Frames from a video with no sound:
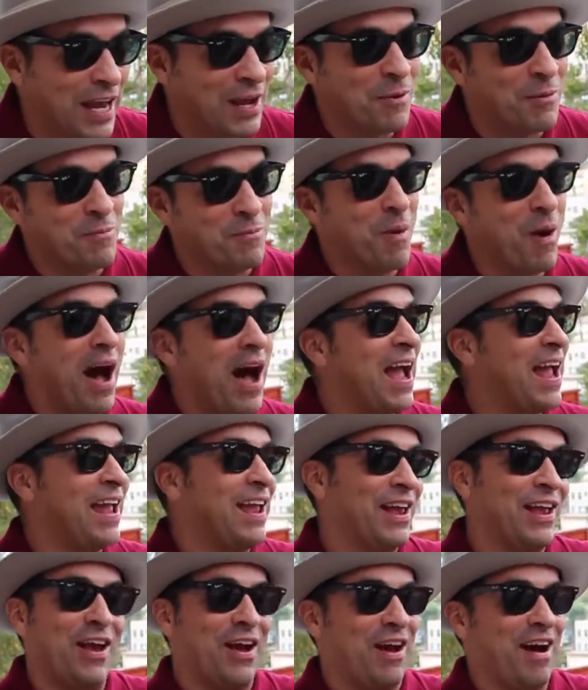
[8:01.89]
Like,
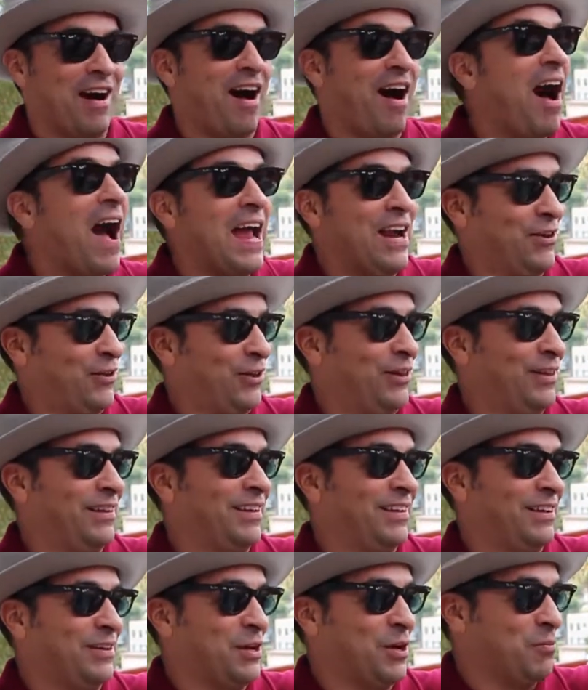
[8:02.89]
my
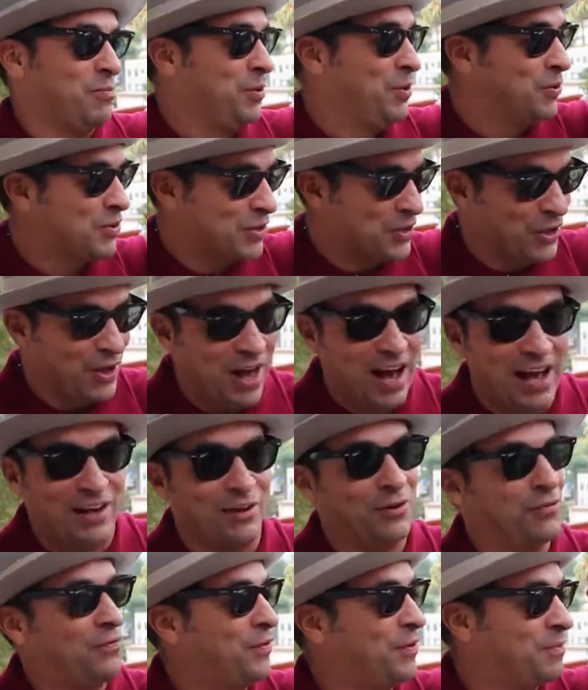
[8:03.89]
idol,
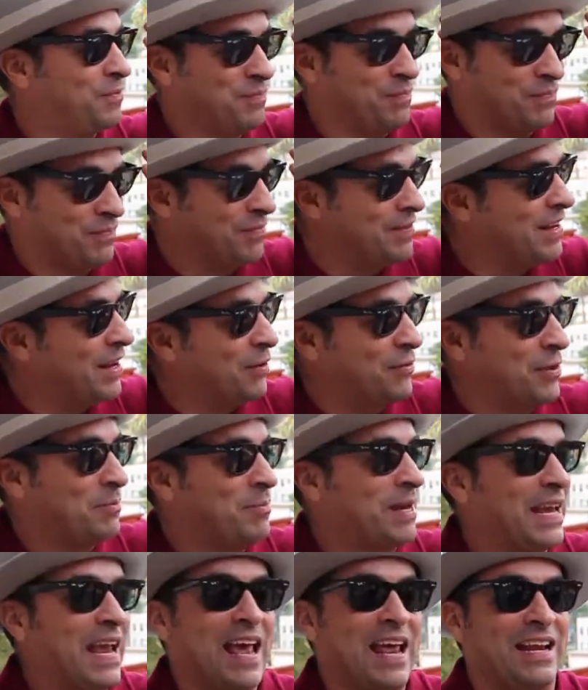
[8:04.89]
musical idol from,
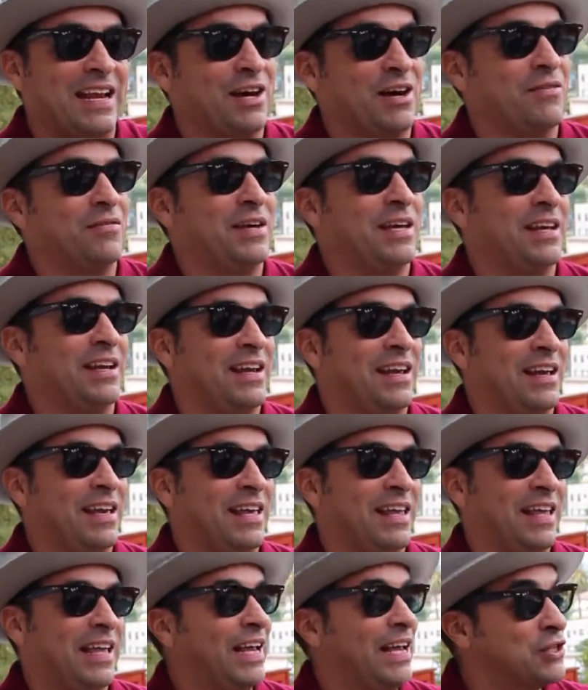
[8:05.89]
the beginning of
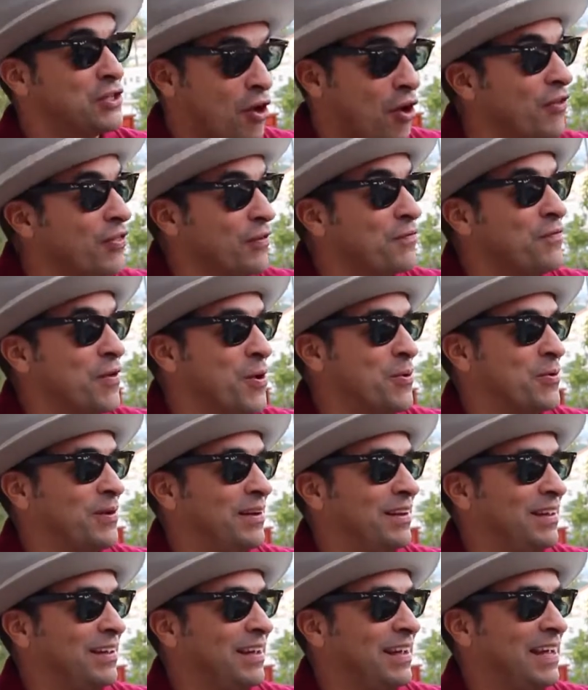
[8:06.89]
it is on the phone.